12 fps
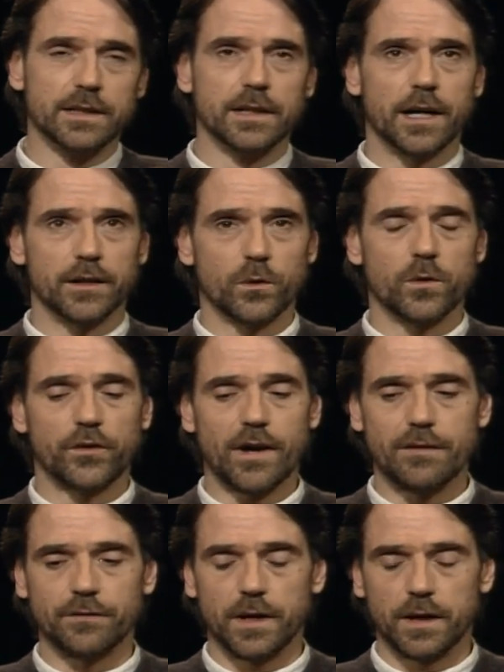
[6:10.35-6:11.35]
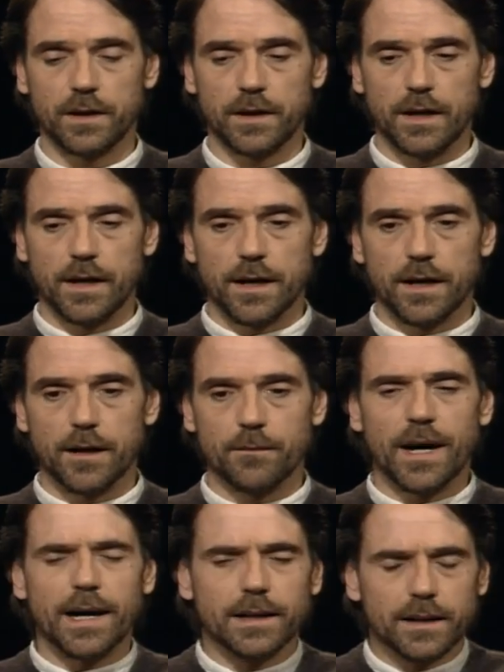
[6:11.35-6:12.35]
and always have done.
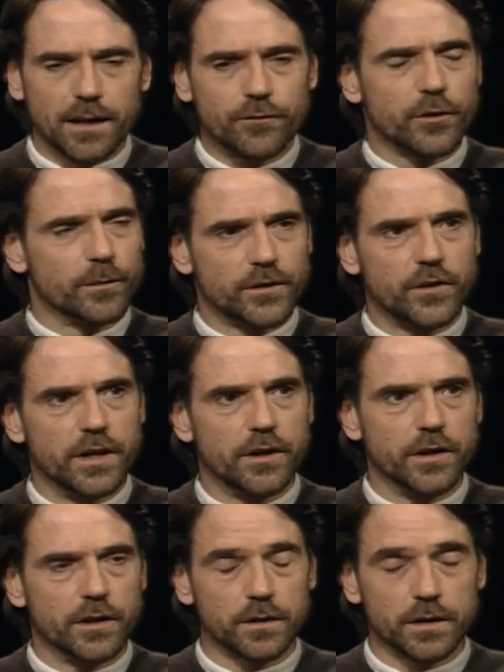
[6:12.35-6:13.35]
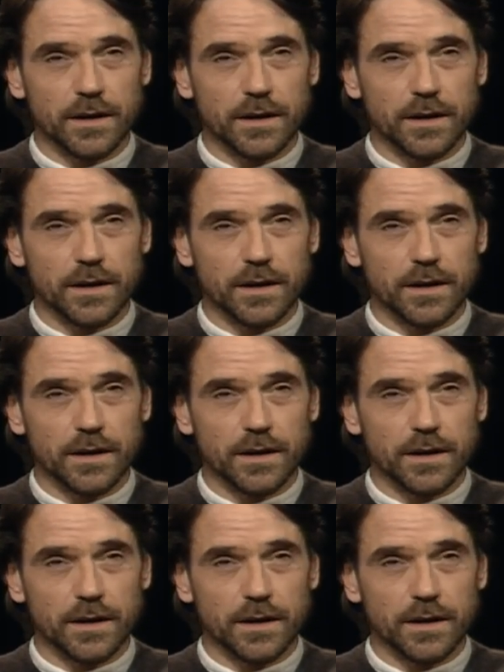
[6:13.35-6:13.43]
I loved the material,